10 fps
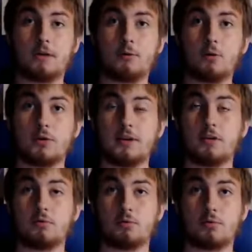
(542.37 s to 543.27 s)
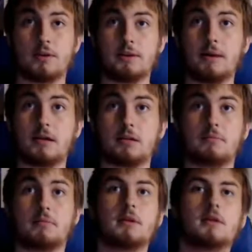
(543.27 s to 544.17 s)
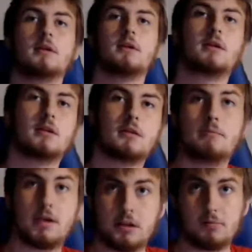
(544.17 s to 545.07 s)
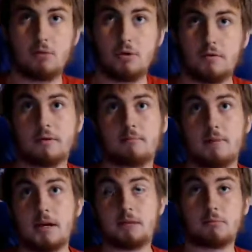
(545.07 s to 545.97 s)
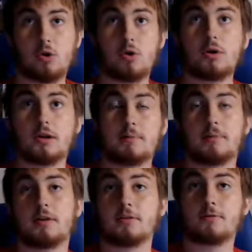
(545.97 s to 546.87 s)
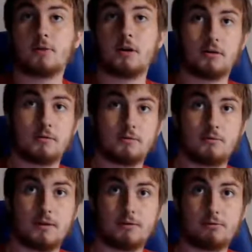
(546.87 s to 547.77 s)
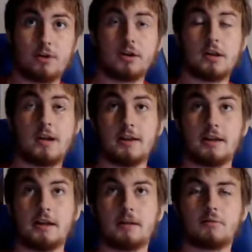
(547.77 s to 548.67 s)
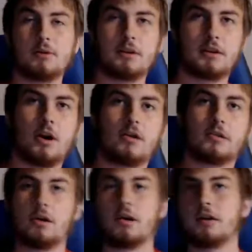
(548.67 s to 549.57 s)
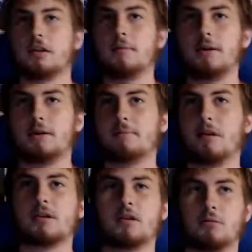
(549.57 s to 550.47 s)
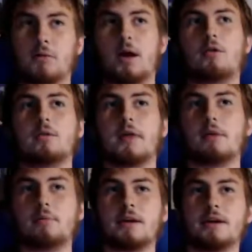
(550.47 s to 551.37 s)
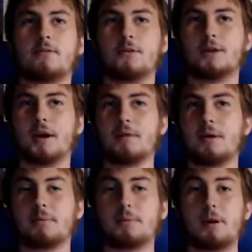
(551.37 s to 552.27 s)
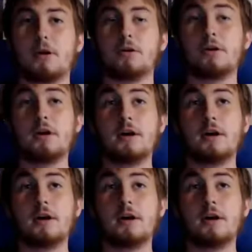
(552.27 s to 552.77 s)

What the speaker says: fourth, he could really make some moves and make some noise up there at the front. If Justin Haley ends up winning the All-Star race and the $1 million as well without being a full-time Cup competitor,